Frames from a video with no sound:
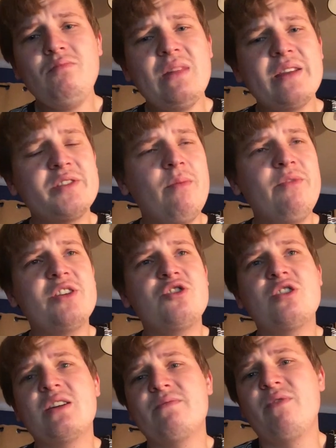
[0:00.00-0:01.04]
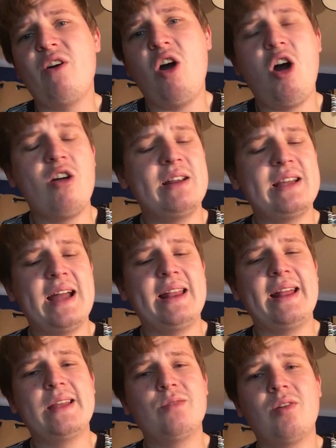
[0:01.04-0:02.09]
Something you can hardly get
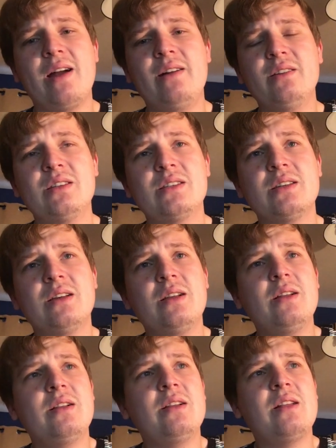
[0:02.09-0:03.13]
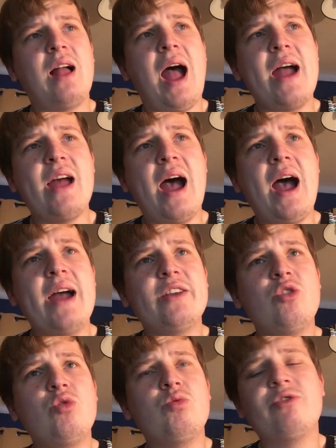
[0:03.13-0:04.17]
anywhere else. I
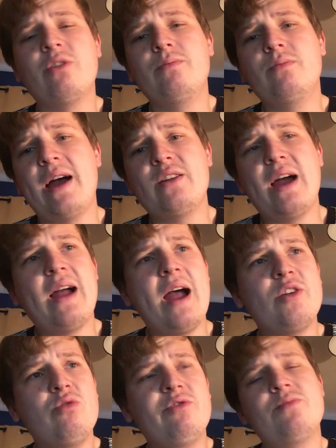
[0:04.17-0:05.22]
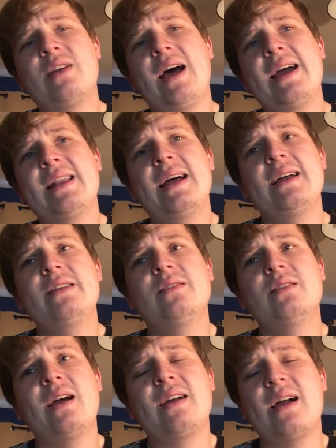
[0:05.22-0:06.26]
know from
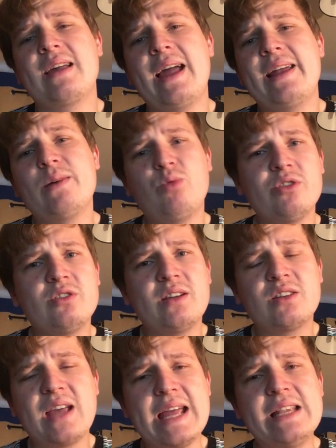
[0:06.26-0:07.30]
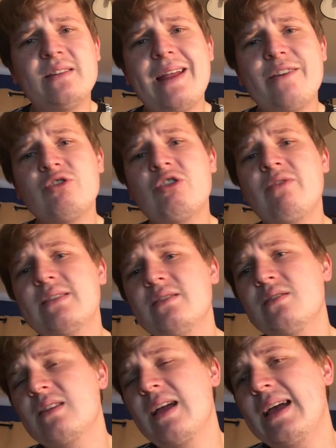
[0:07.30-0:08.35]
Thailand. Again, I wasn't as keen on energy drinks at
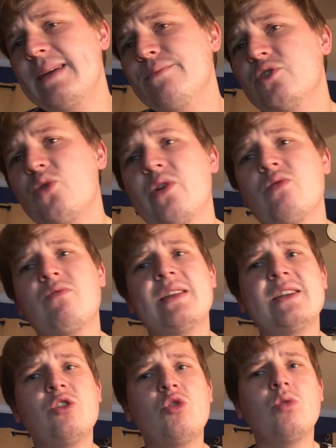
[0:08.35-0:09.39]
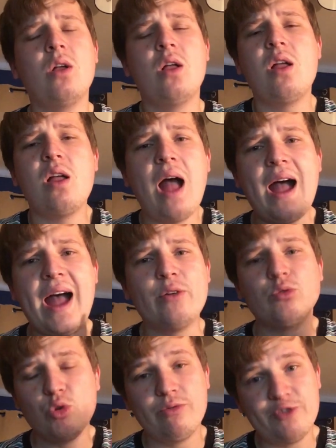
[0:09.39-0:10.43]
the time, so I don't really know. I
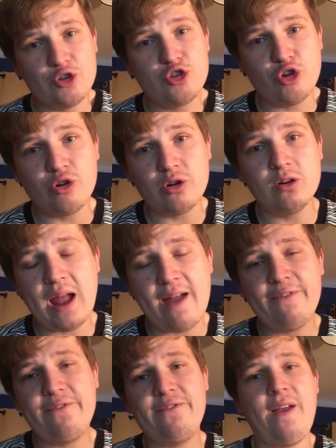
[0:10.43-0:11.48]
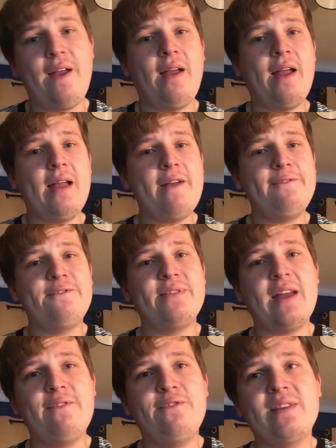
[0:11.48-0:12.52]
don't know for sure if
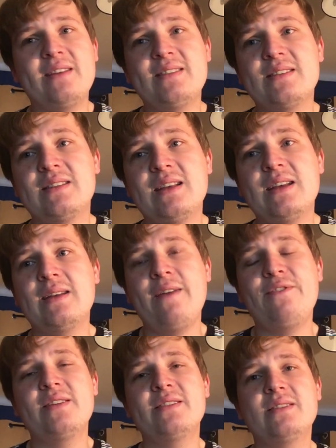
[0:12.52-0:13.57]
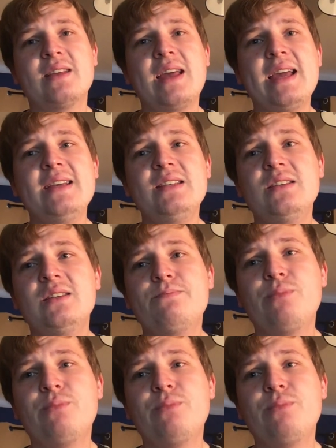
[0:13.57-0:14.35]
this is the case.